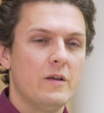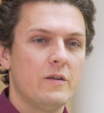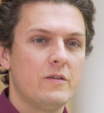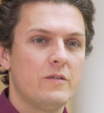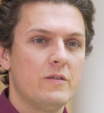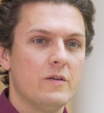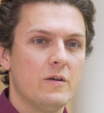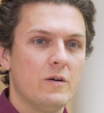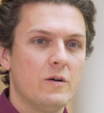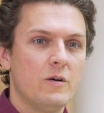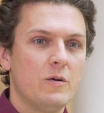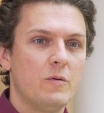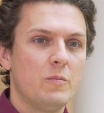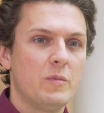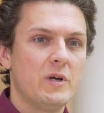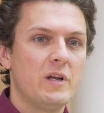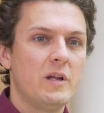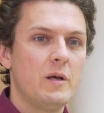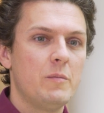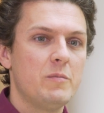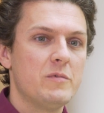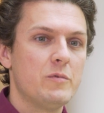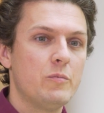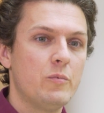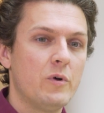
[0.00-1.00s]
So my
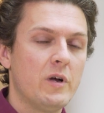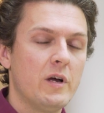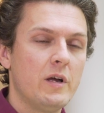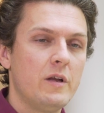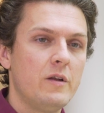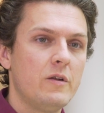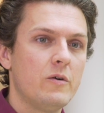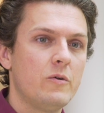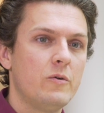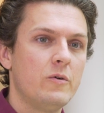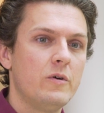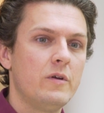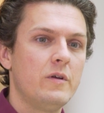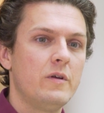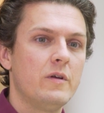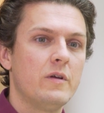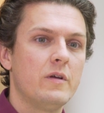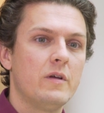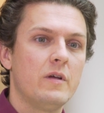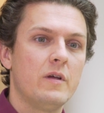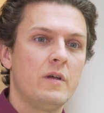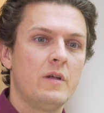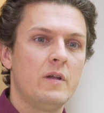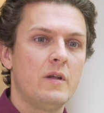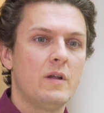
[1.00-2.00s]
name is Bryan de Goeij
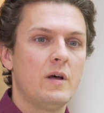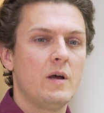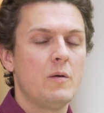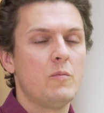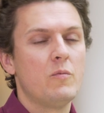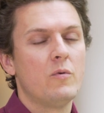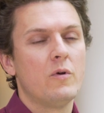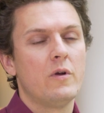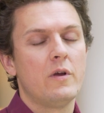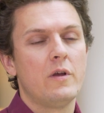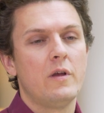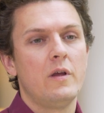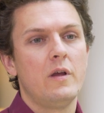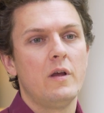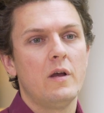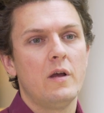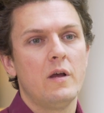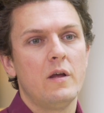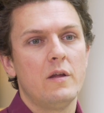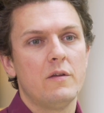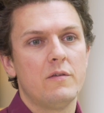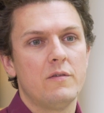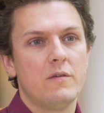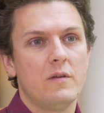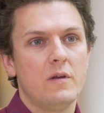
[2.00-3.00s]
and I'm working
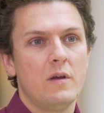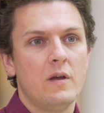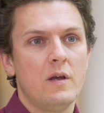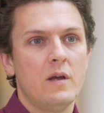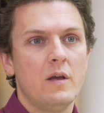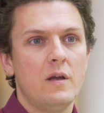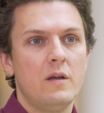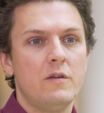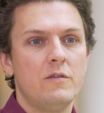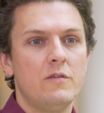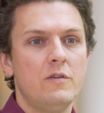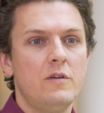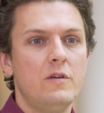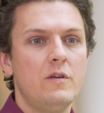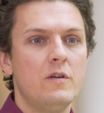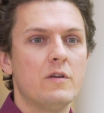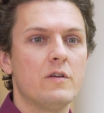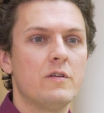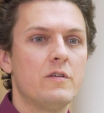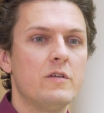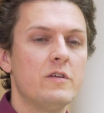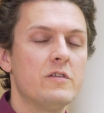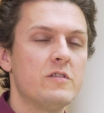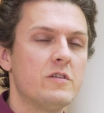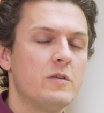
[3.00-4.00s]
as a
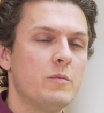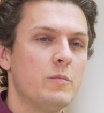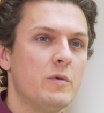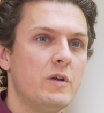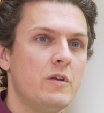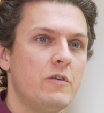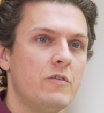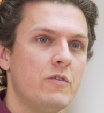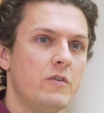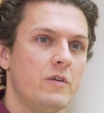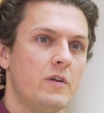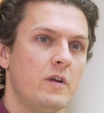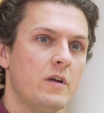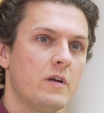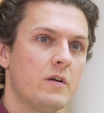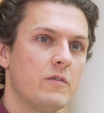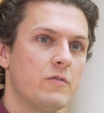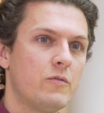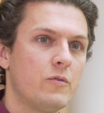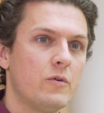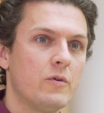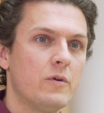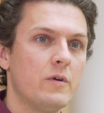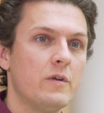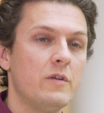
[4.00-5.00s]
senior system engineer
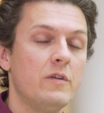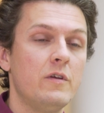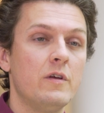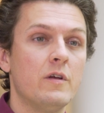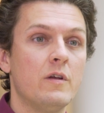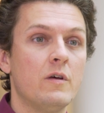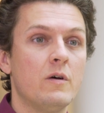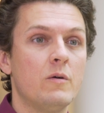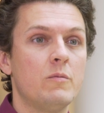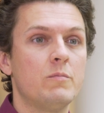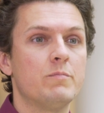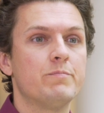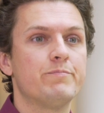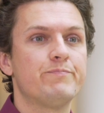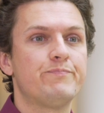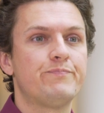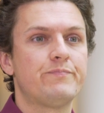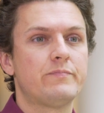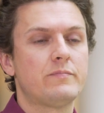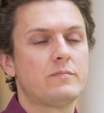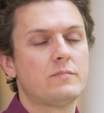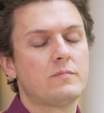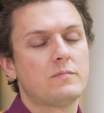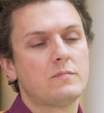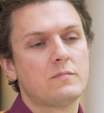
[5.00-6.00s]
for TNO.
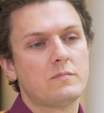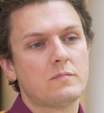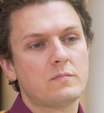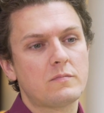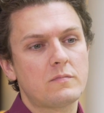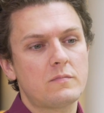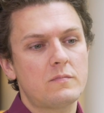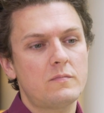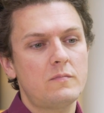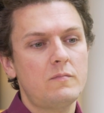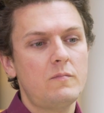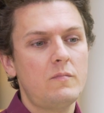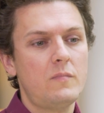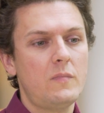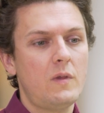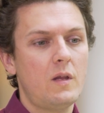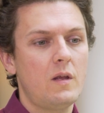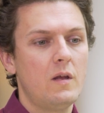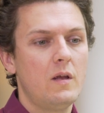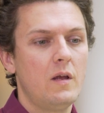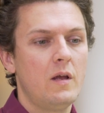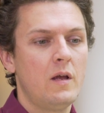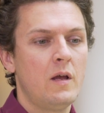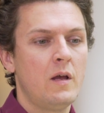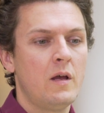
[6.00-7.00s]

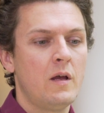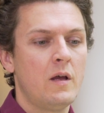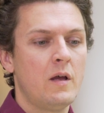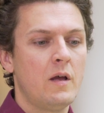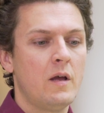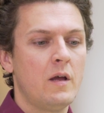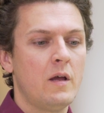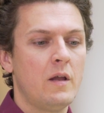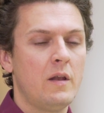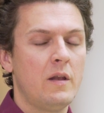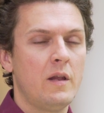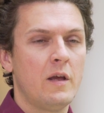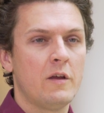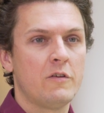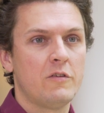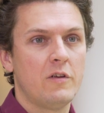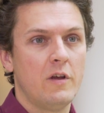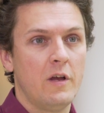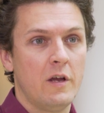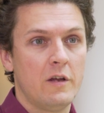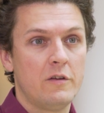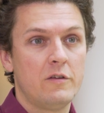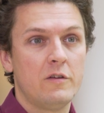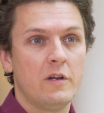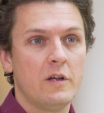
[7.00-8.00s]
And
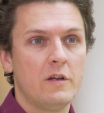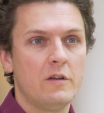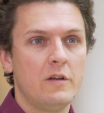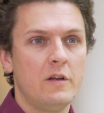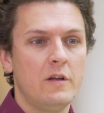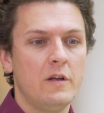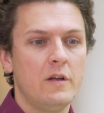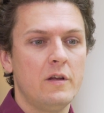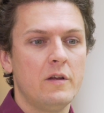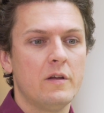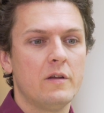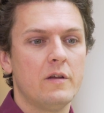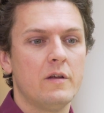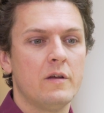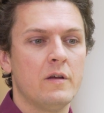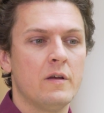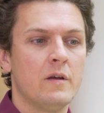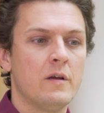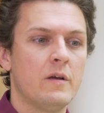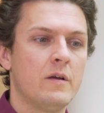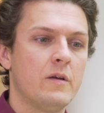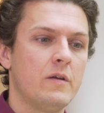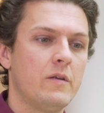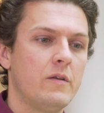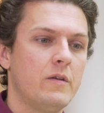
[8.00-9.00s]
exactly
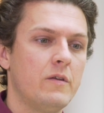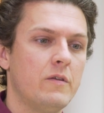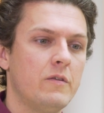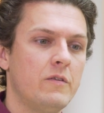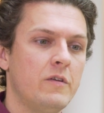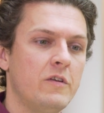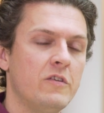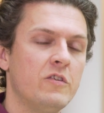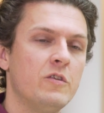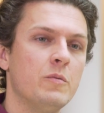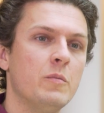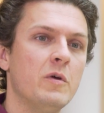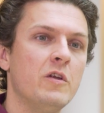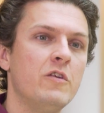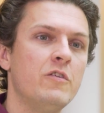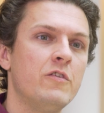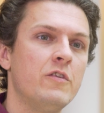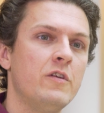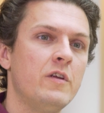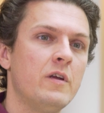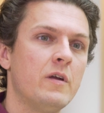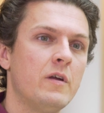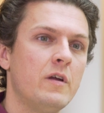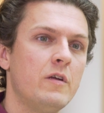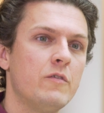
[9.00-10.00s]
system
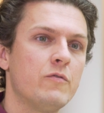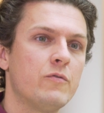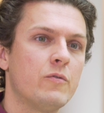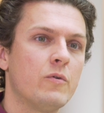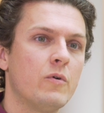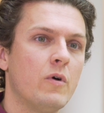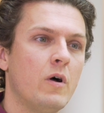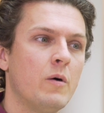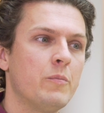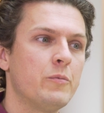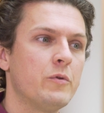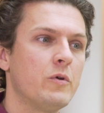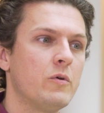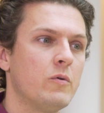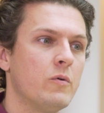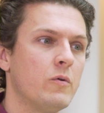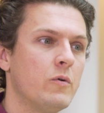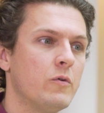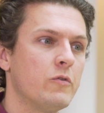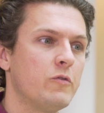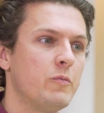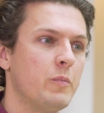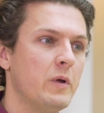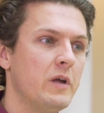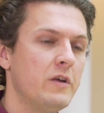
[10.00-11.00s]
engineering for
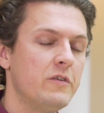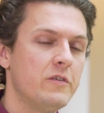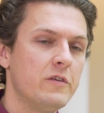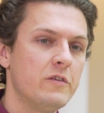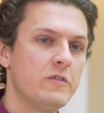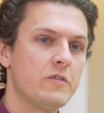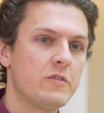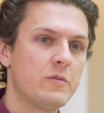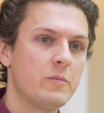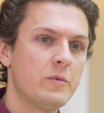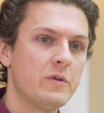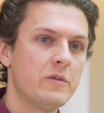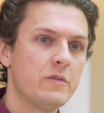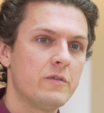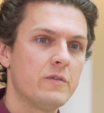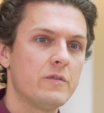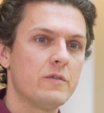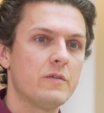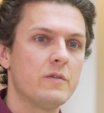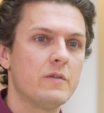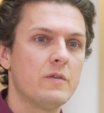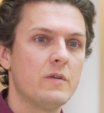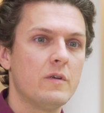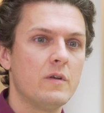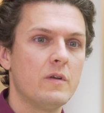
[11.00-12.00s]
optical space instruments.